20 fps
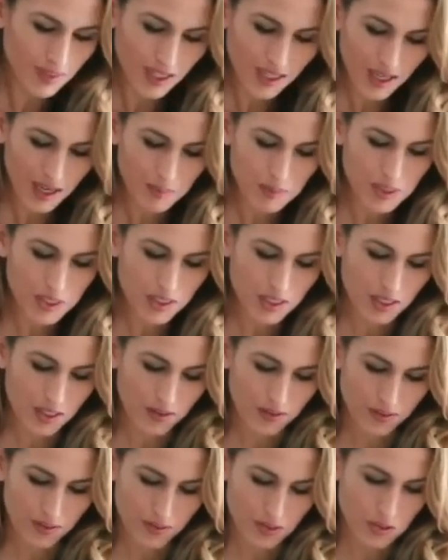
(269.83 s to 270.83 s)
I'm just going
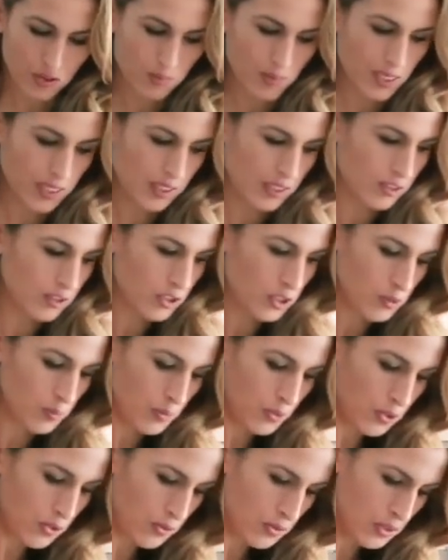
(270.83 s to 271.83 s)
to use my little
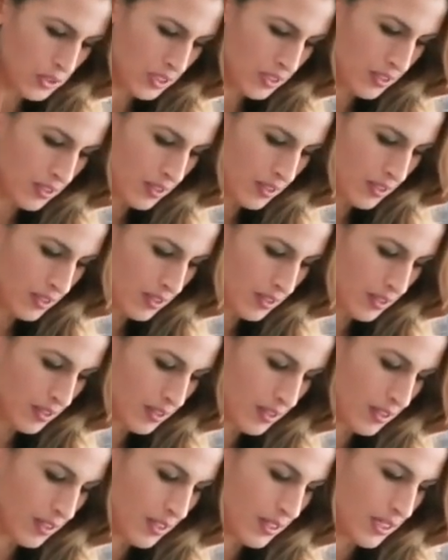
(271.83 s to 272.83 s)
spoon
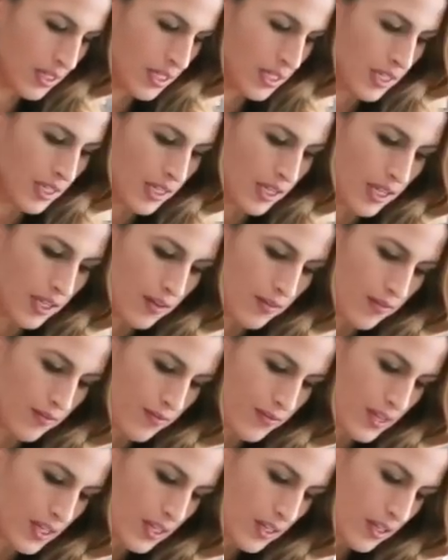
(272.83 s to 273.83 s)
and
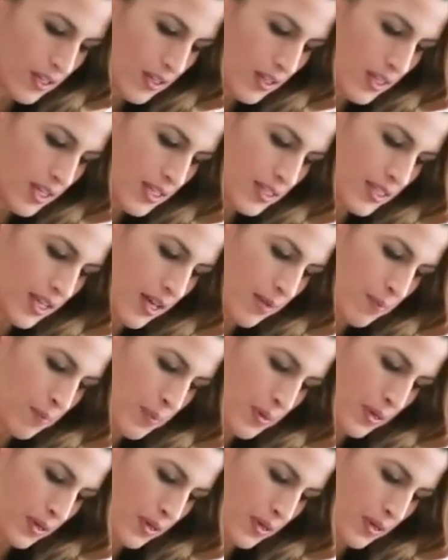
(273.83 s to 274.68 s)
fill these up.